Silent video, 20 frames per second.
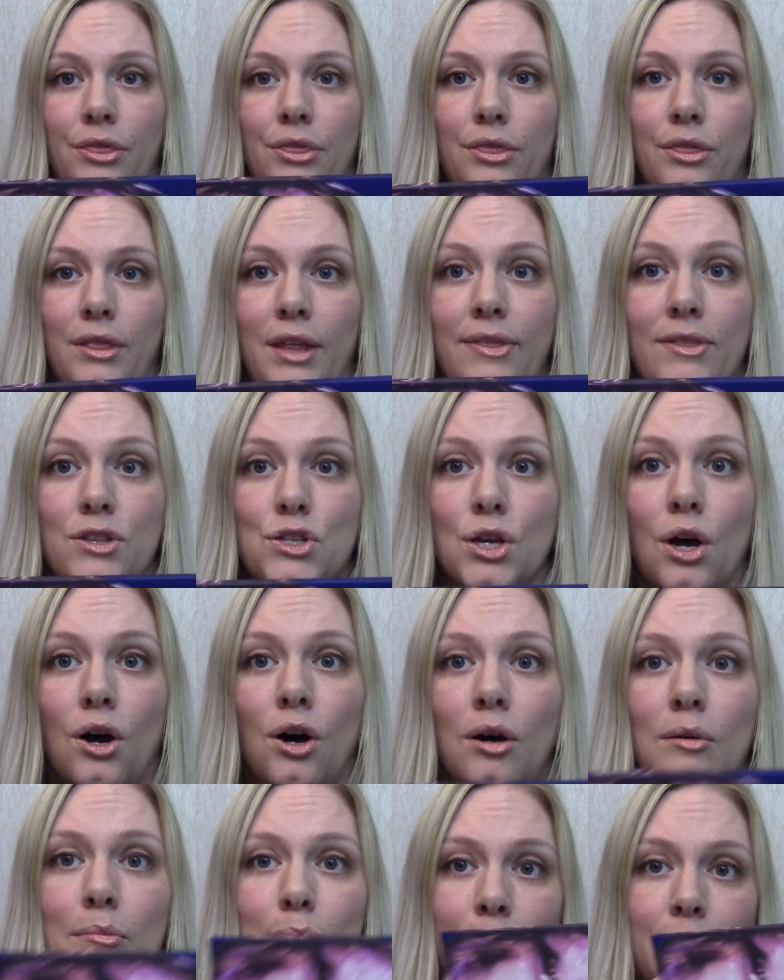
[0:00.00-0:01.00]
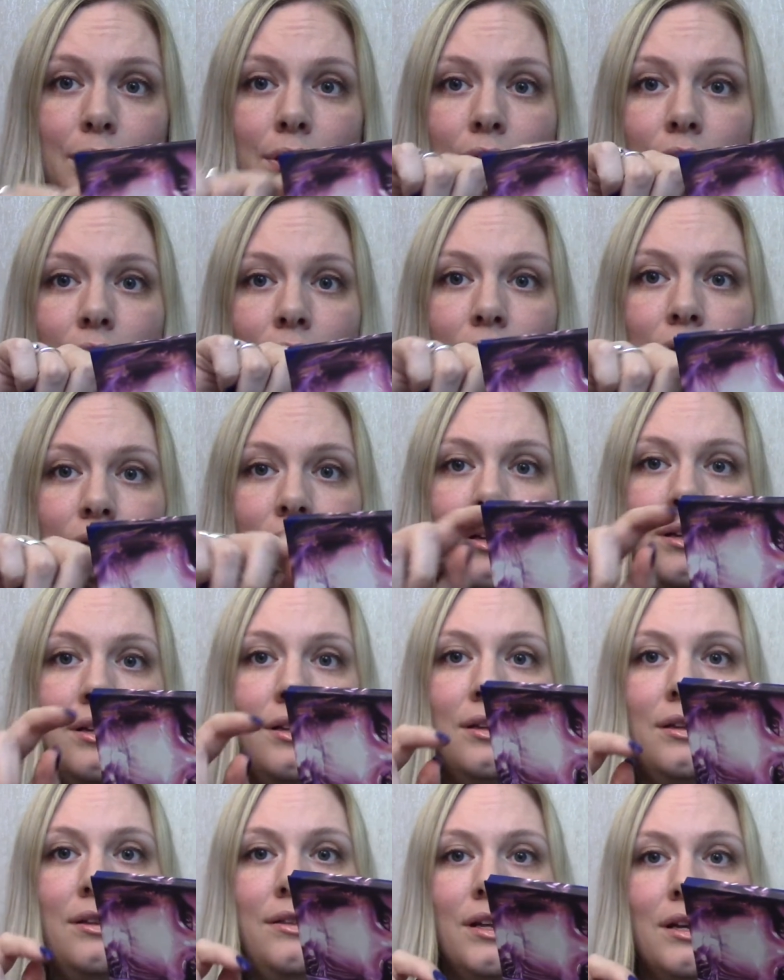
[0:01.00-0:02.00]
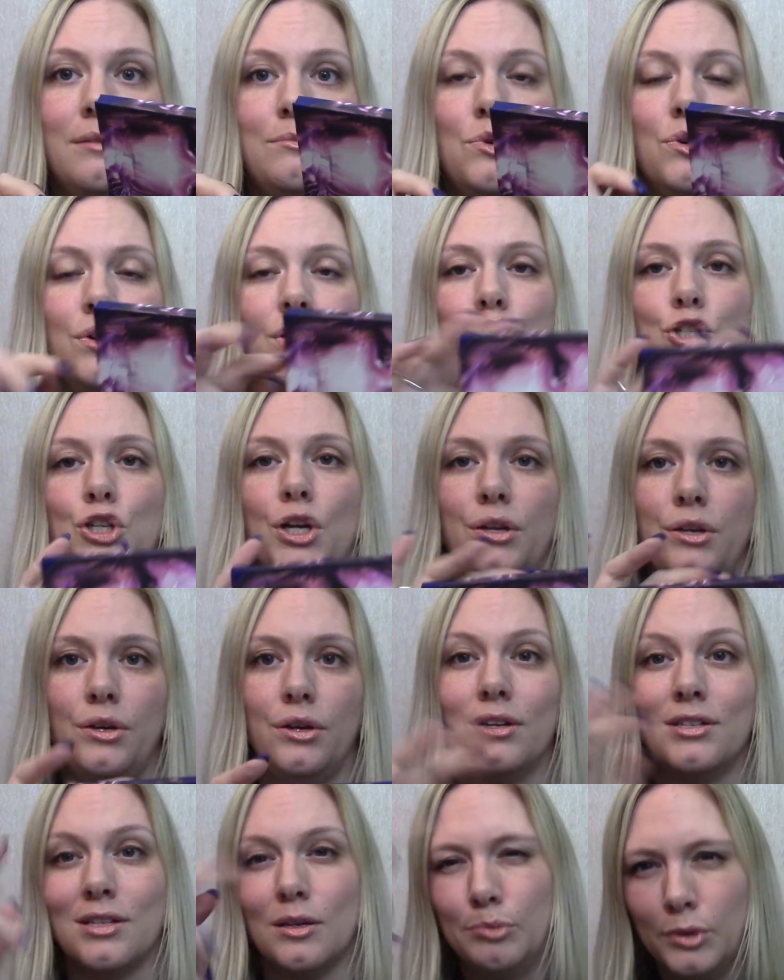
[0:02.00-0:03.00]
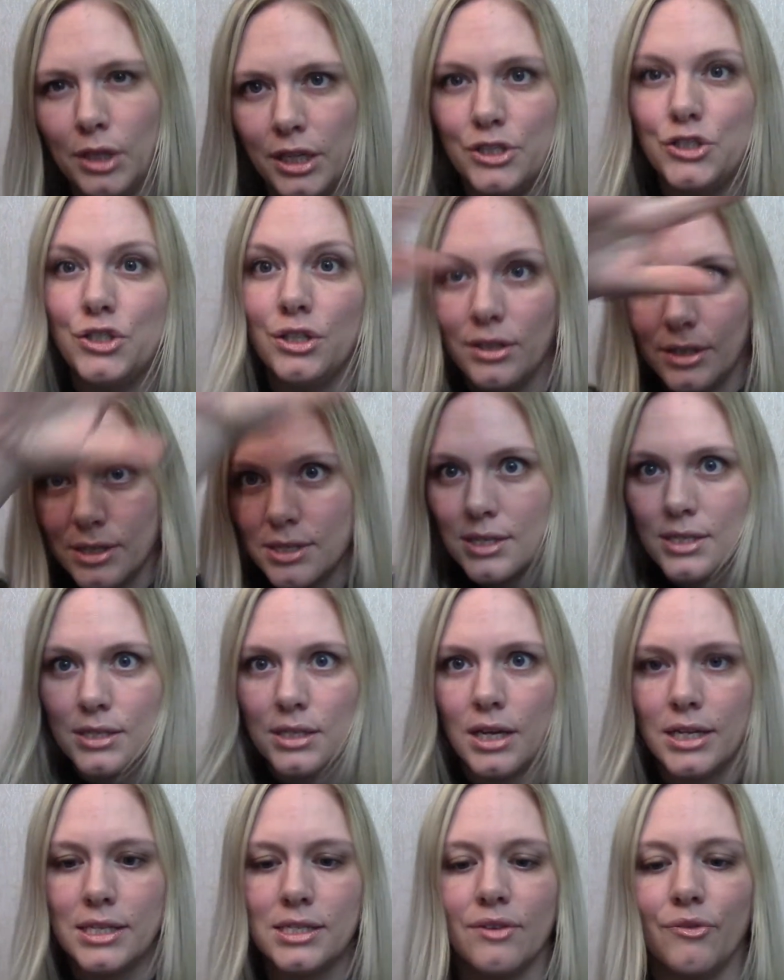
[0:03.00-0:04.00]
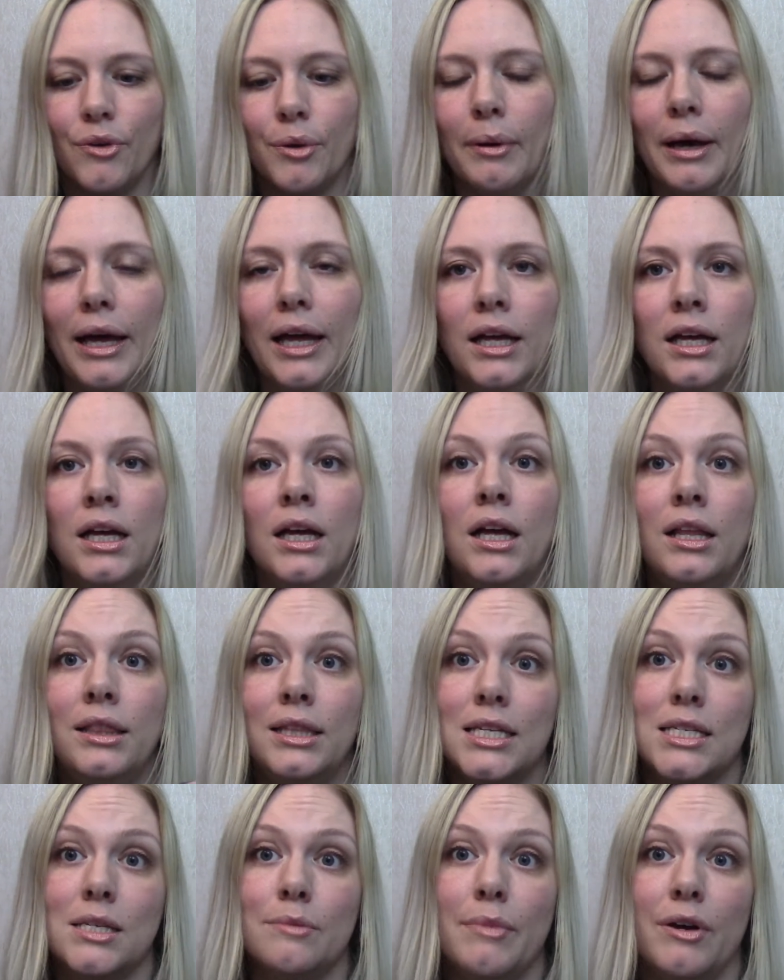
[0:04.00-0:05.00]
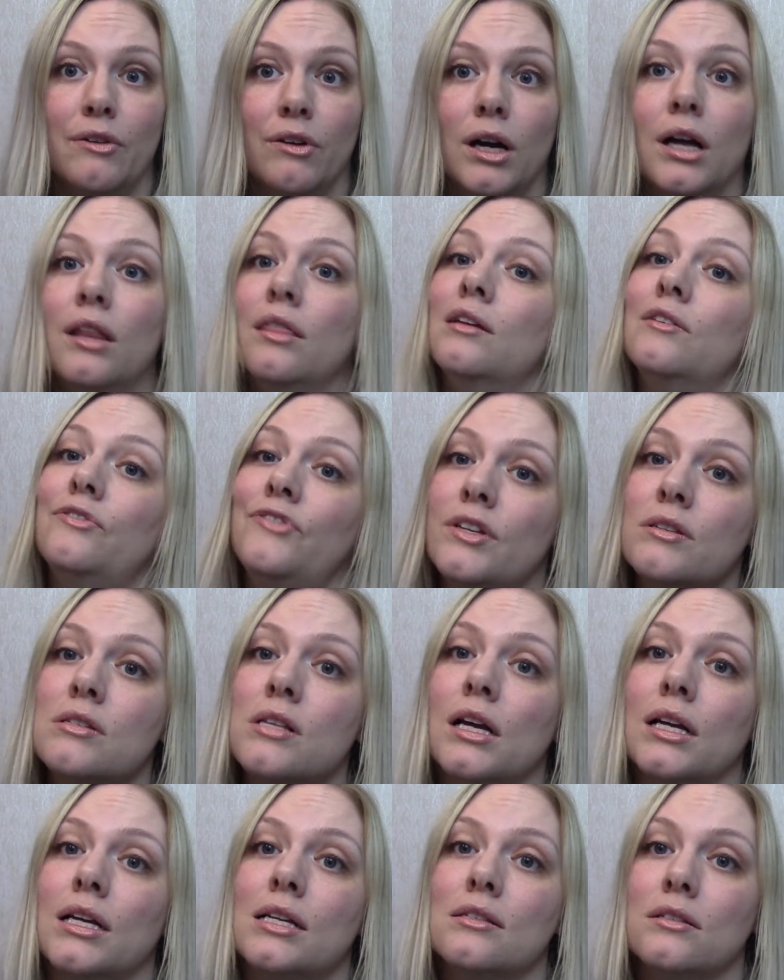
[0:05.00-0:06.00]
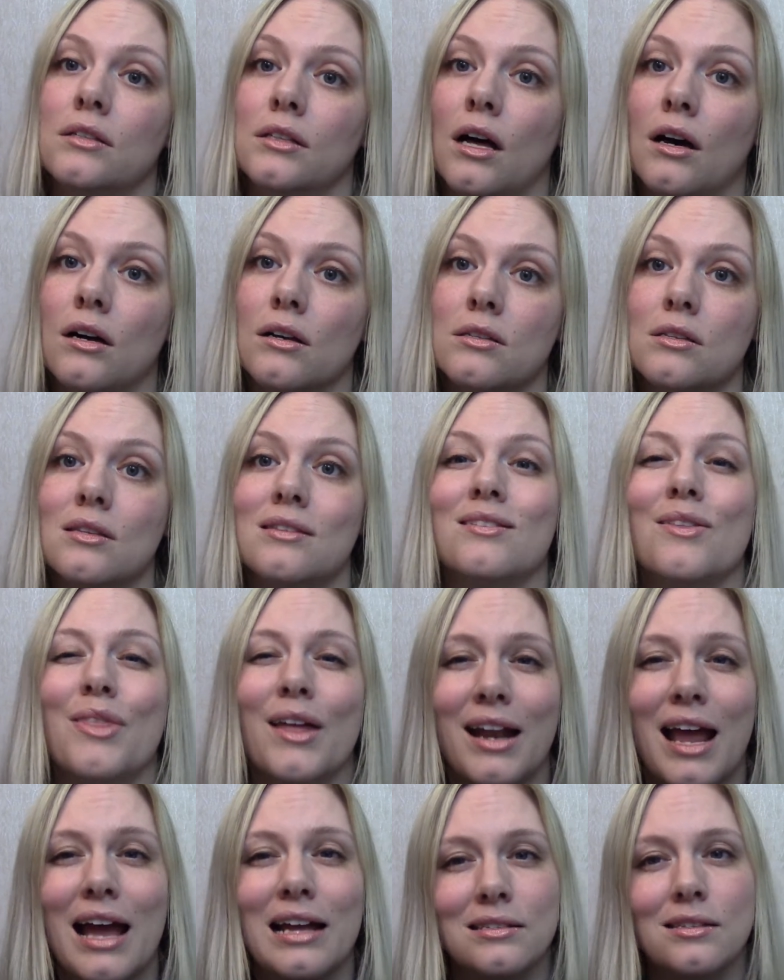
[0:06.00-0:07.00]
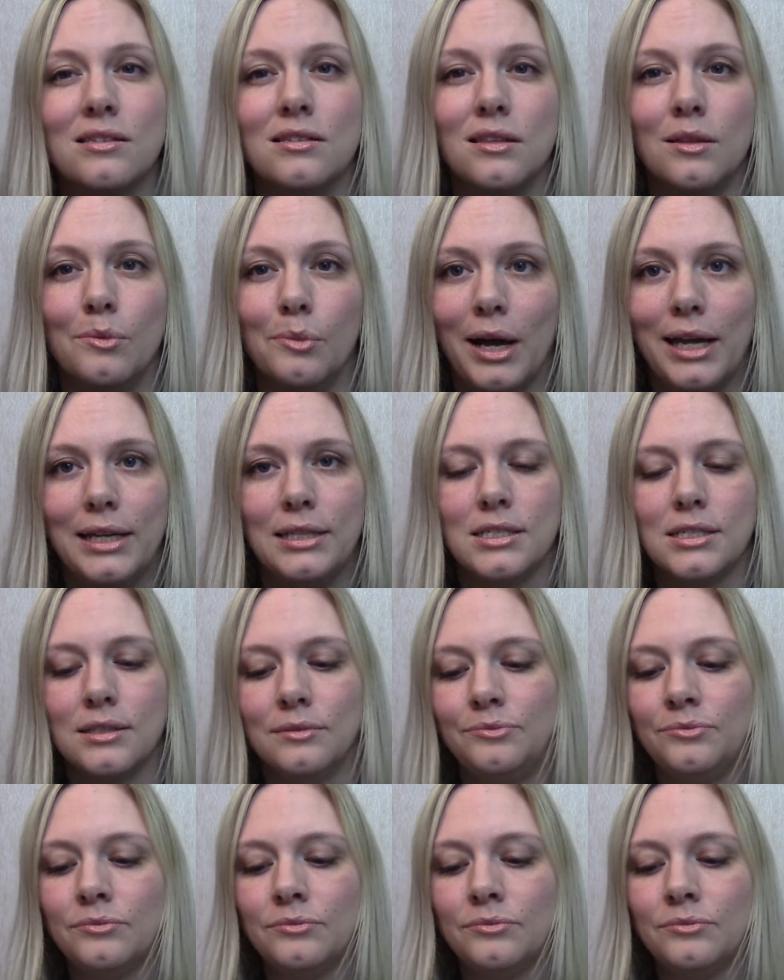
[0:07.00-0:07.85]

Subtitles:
In the top, that I'm not going to show you because I'll blind you because there's lights everywhere, there's a mirror that feels like it's glass. So that adds to the weight.